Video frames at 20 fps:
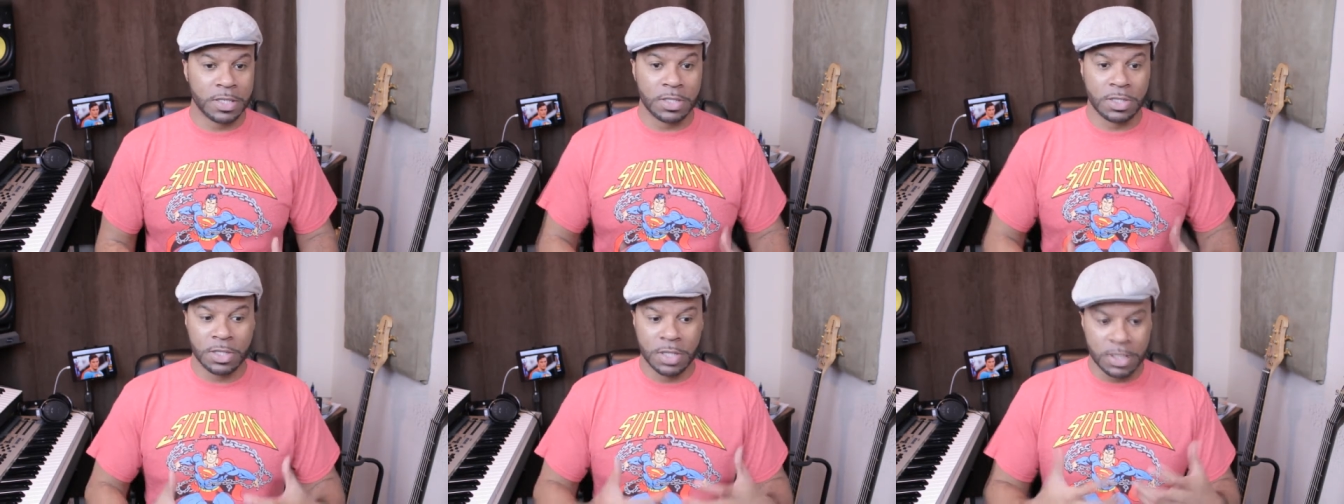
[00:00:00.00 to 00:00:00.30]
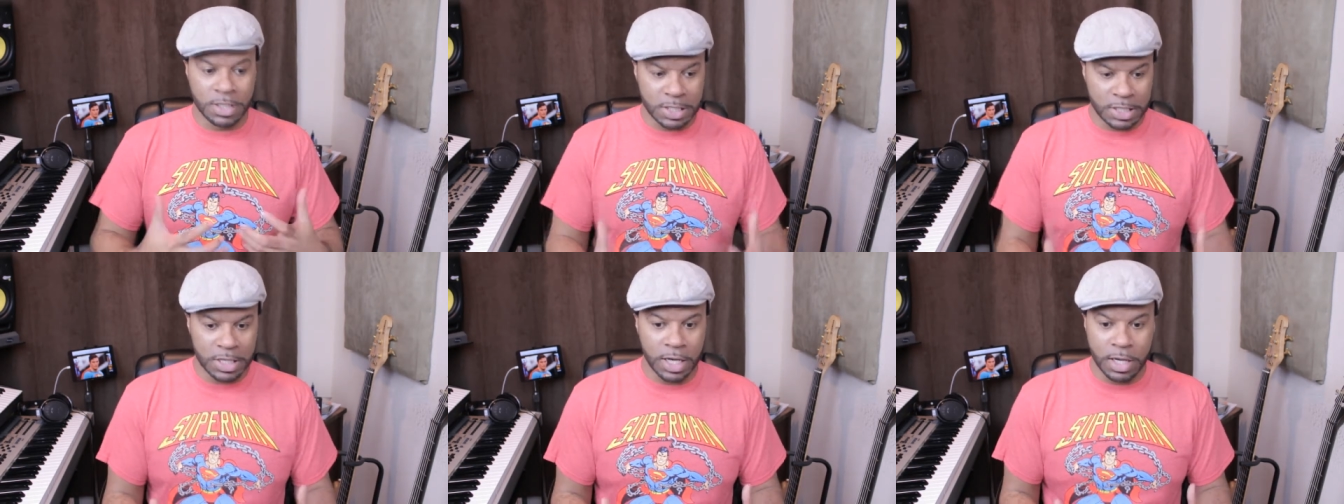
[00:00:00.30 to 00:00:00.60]

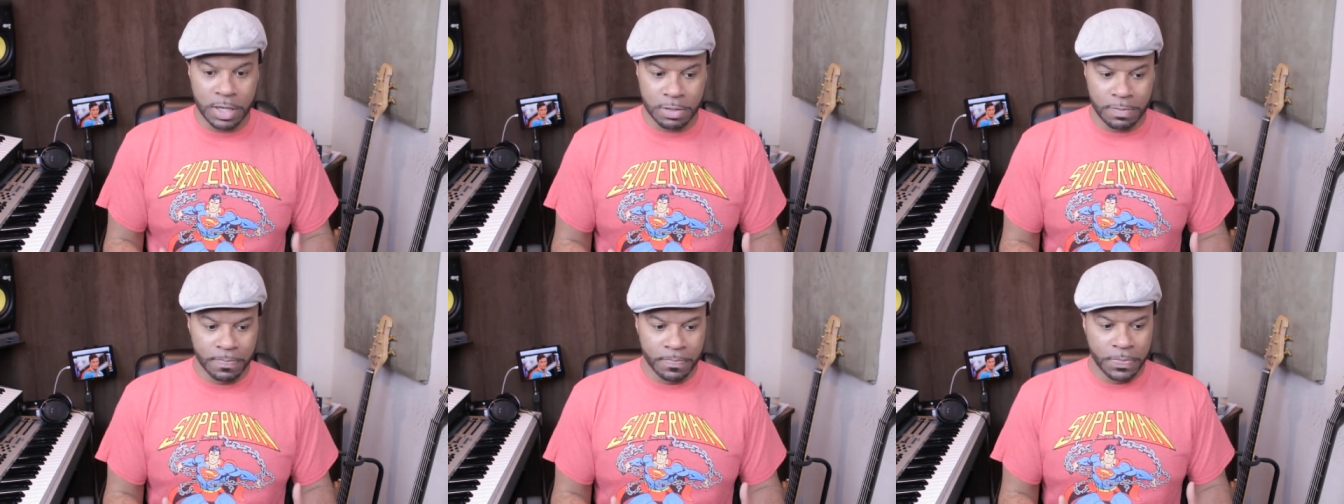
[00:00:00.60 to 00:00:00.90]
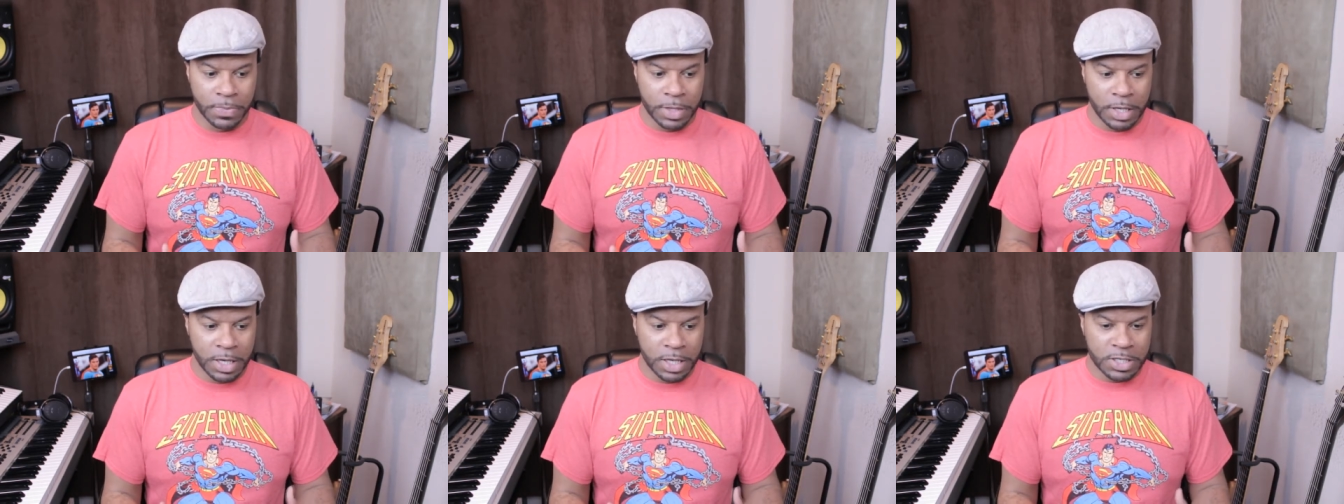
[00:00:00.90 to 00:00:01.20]
it set
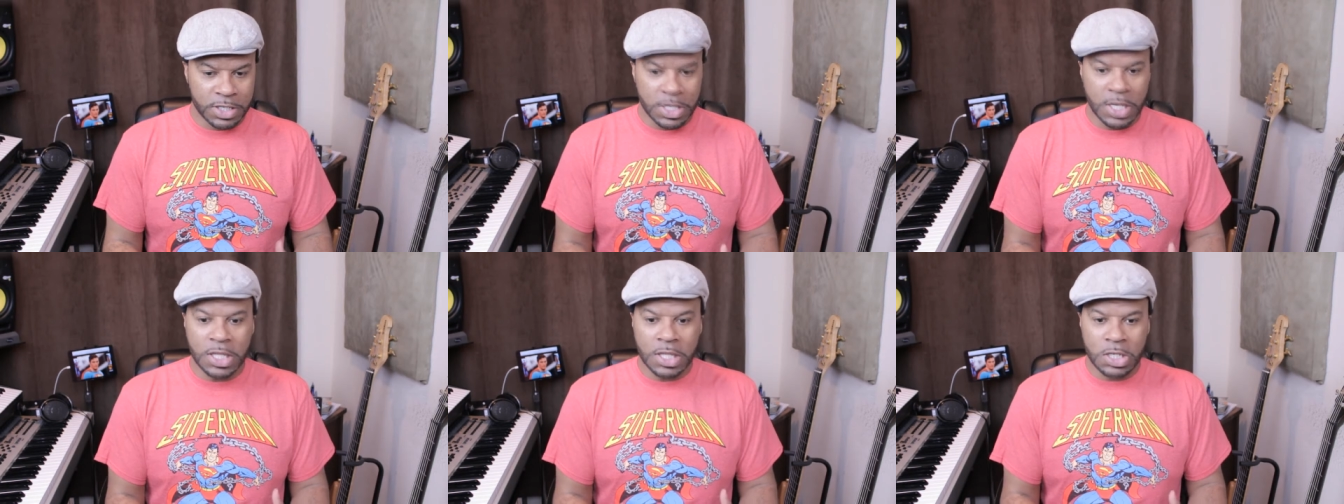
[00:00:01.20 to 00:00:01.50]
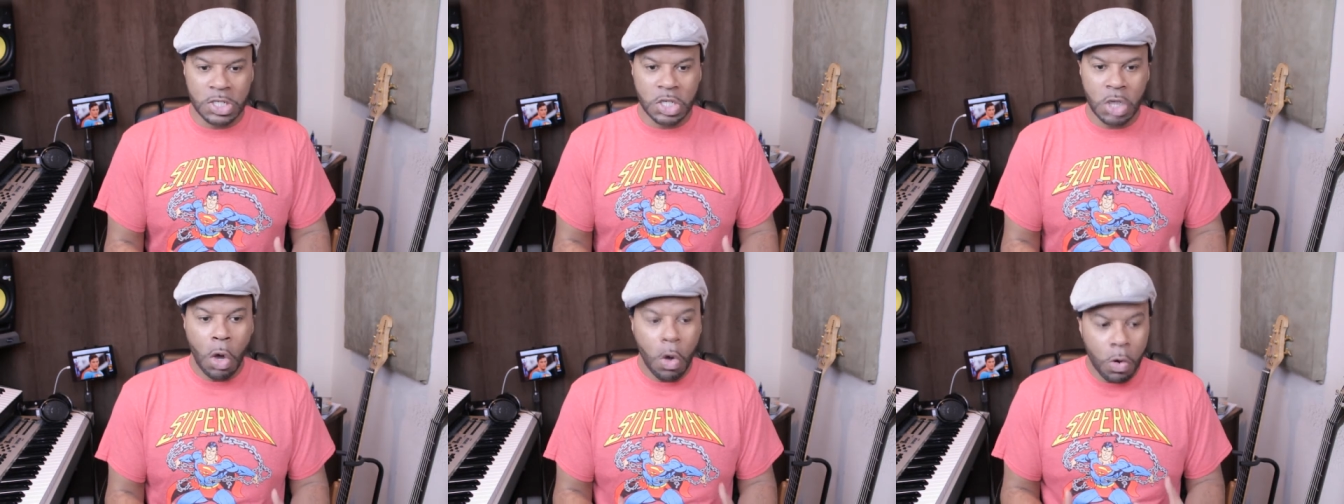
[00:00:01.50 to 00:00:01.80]

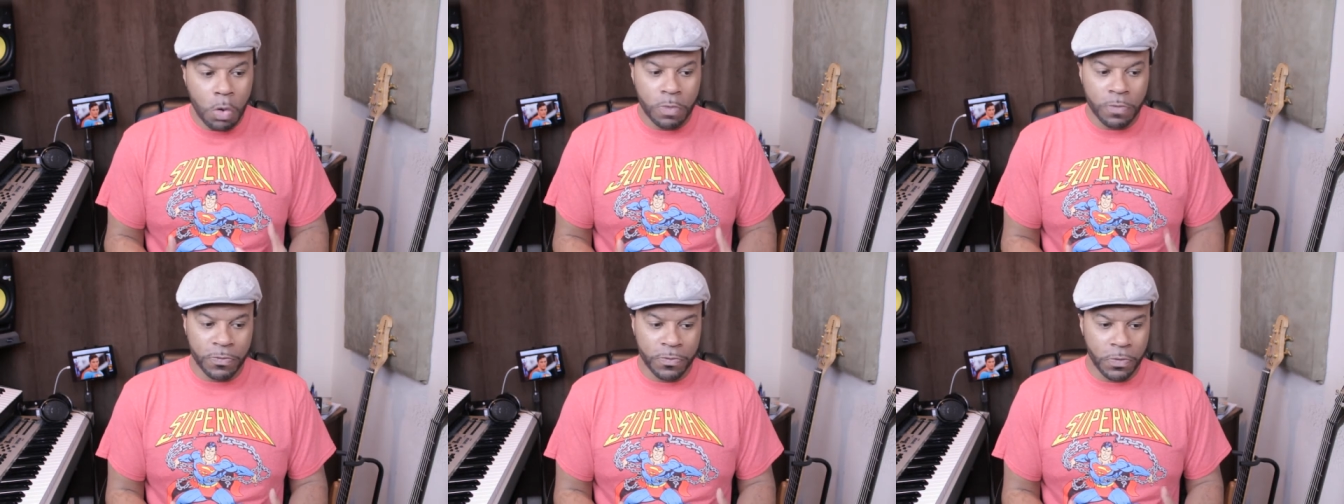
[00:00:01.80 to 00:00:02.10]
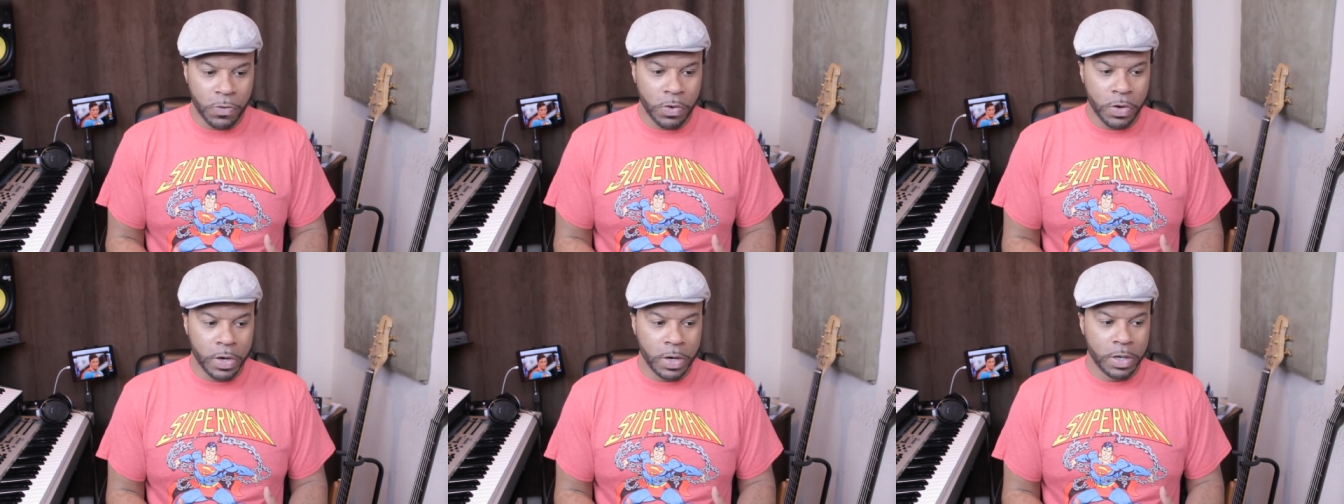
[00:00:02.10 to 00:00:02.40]
the tone
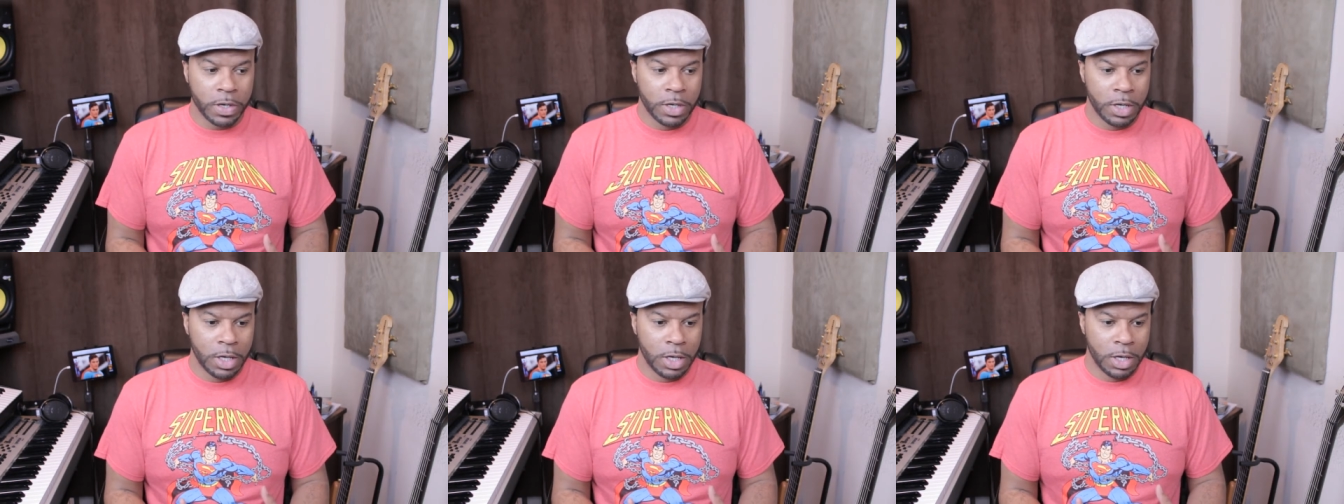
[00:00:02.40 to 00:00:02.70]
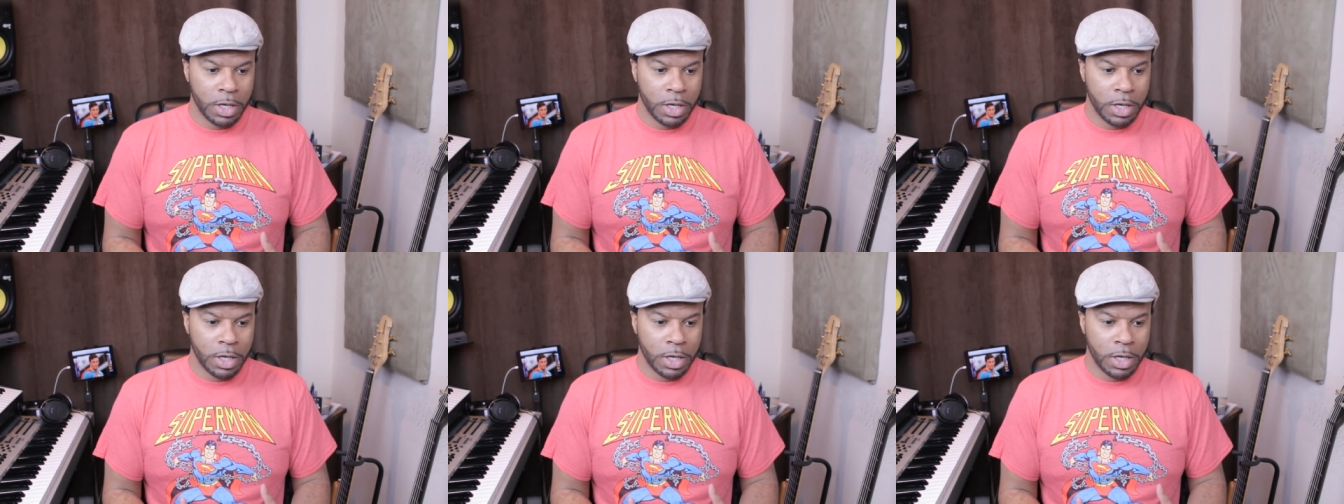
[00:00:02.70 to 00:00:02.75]
for